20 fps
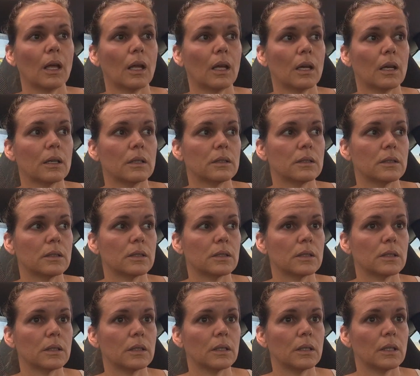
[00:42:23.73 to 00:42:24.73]

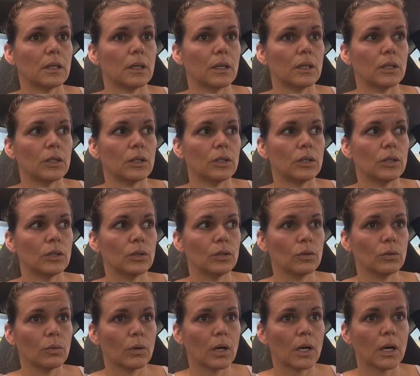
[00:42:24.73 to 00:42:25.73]
and
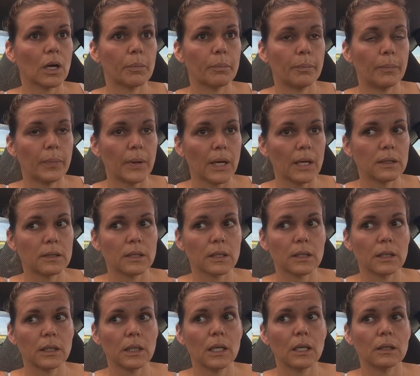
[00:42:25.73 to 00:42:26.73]
you are
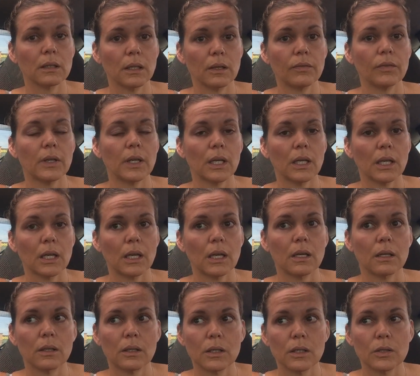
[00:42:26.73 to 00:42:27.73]
basically living
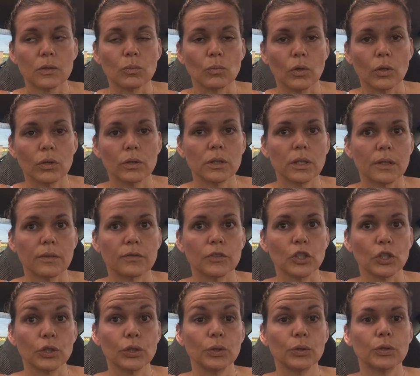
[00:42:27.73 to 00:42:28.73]
in this world of
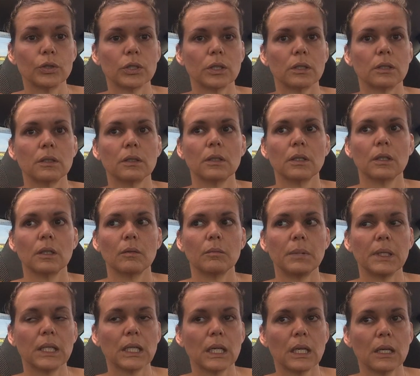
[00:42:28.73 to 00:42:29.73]
delusion
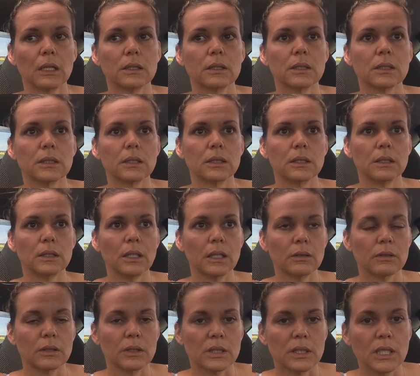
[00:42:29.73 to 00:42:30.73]
because
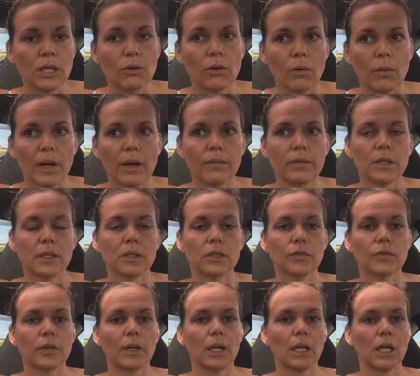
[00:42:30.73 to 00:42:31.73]
there is zero evidence
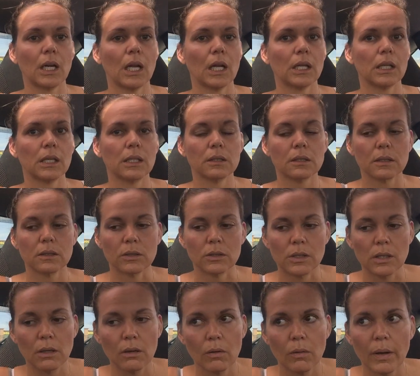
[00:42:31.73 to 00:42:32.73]
for any aliens,
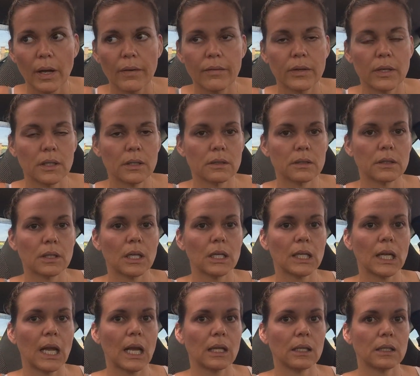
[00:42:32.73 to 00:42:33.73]
zero evidence that
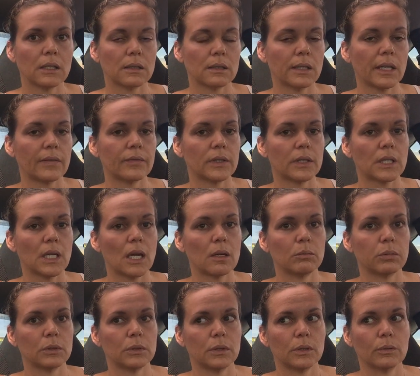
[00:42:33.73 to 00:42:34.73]
aliens left the
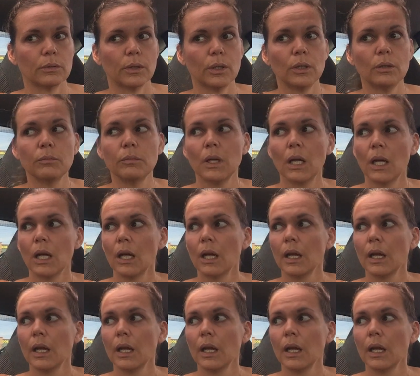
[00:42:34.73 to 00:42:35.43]
table in the room,